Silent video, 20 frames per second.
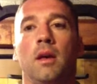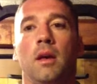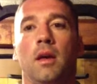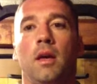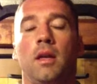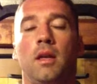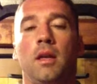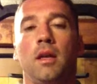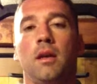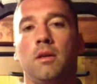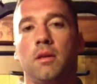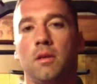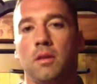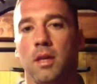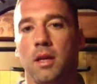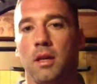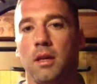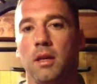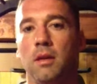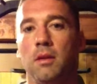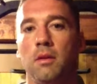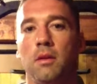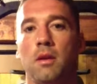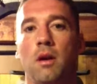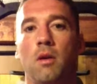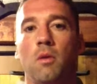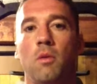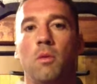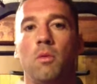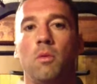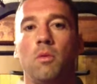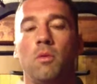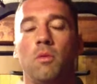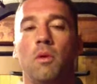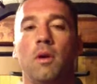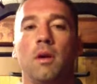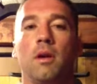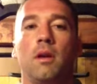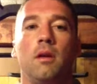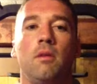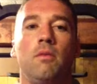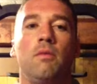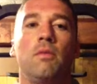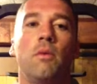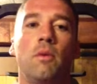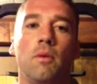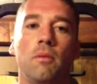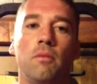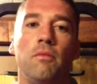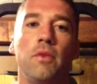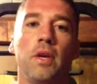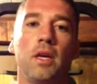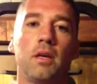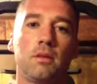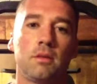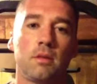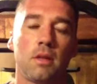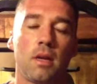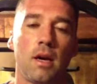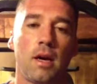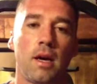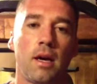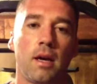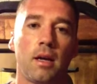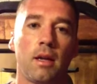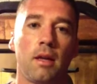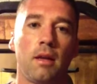until you know what good form feels like.